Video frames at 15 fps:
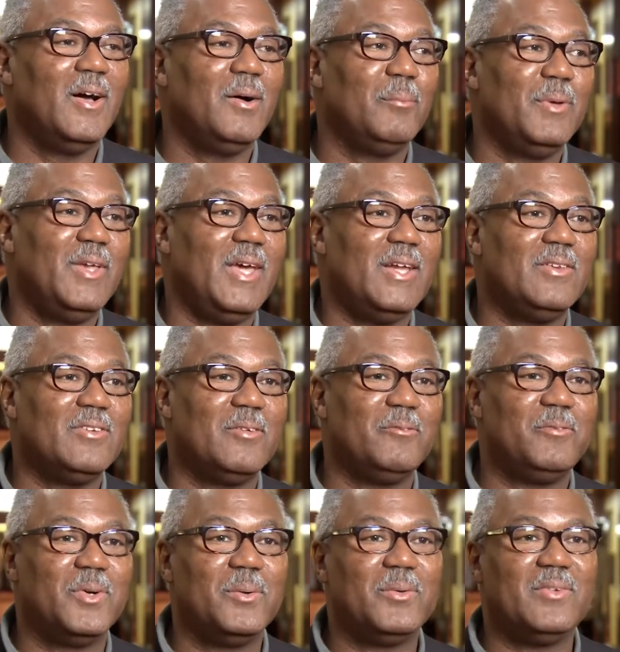We had
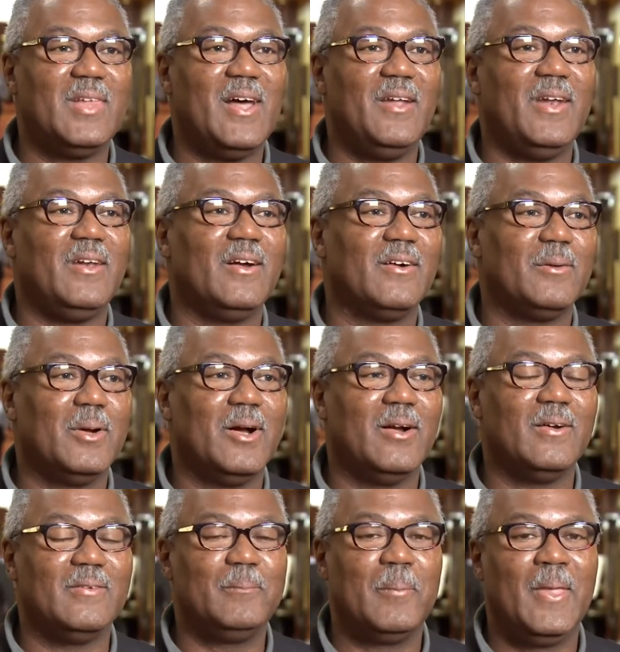some folks down at
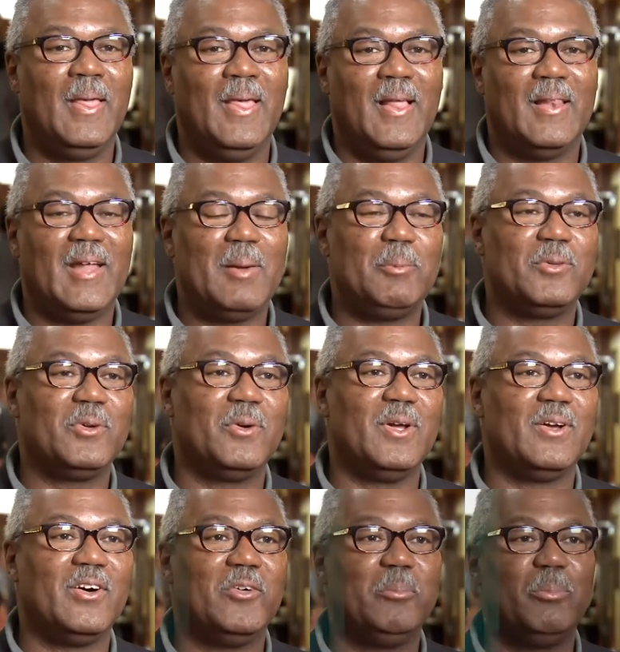our laboratory
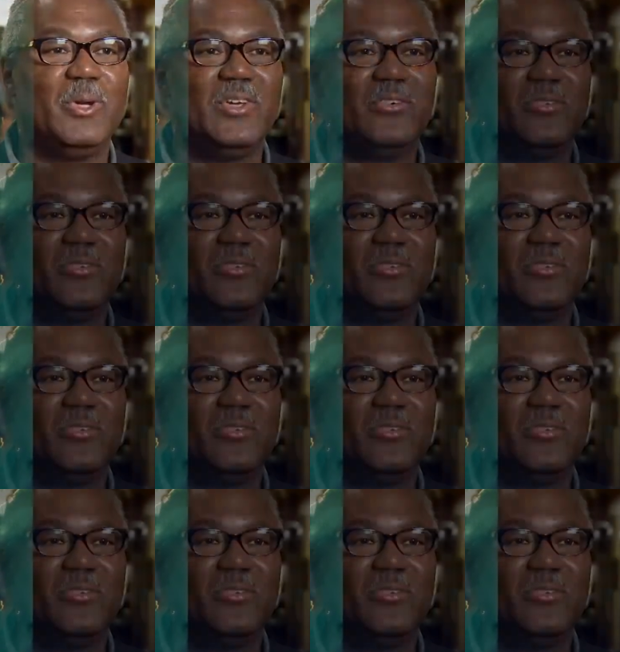in Gulf Breeze,